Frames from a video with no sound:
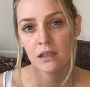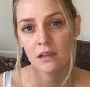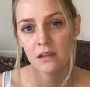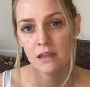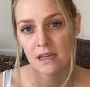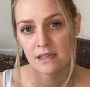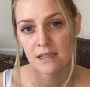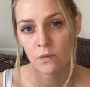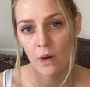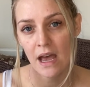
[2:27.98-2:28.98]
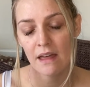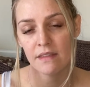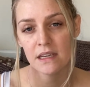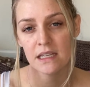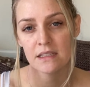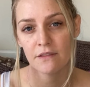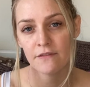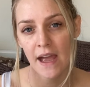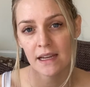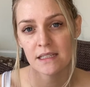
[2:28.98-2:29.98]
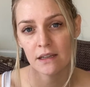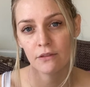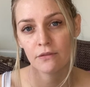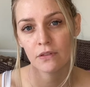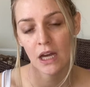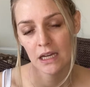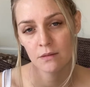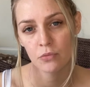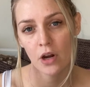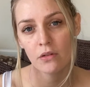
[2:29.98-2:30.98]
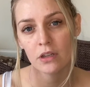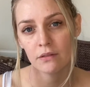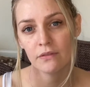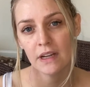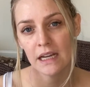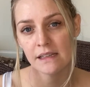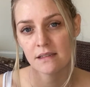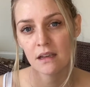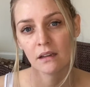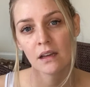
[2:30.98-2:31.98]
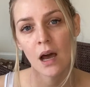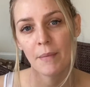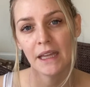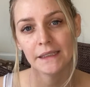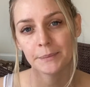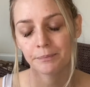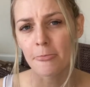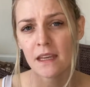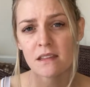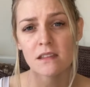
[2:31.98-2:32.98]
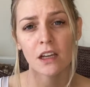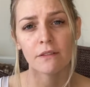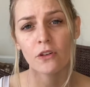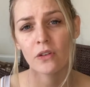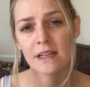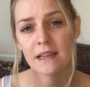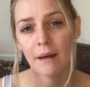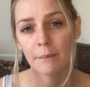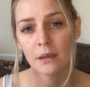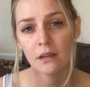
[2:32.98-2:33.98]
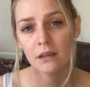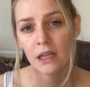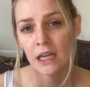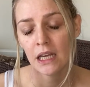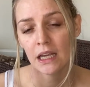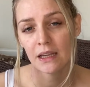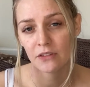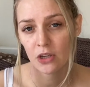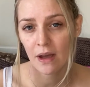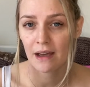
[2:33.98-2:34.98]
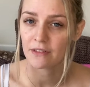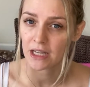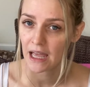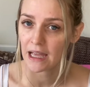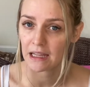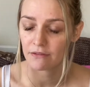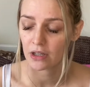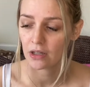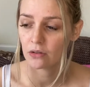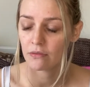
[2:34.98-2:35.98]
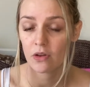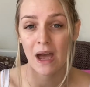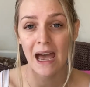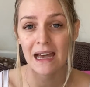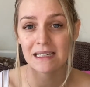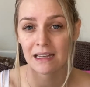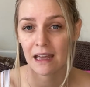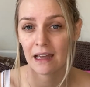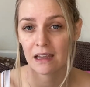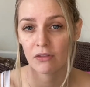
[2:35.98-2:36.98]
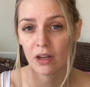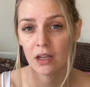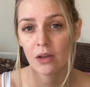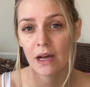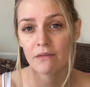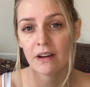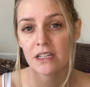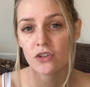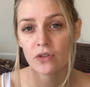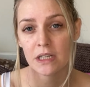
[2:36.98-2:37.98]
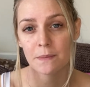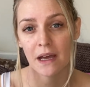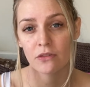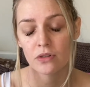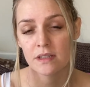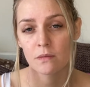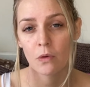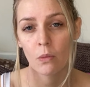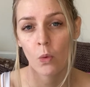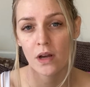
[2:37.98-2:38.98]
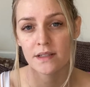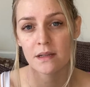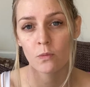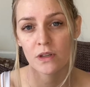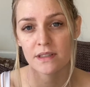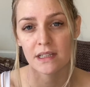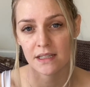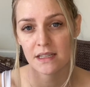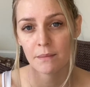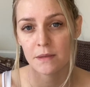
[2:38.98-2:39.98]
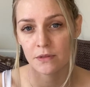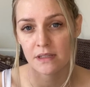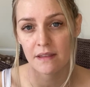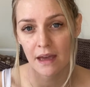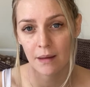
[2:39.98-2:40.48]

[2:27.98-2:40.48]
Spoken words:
this is where the defective and broken feelings can come in. So, for example, if you have a caregiver, or if you had a caregiver who had very strict boundaries on what was and wasn't acceptable to them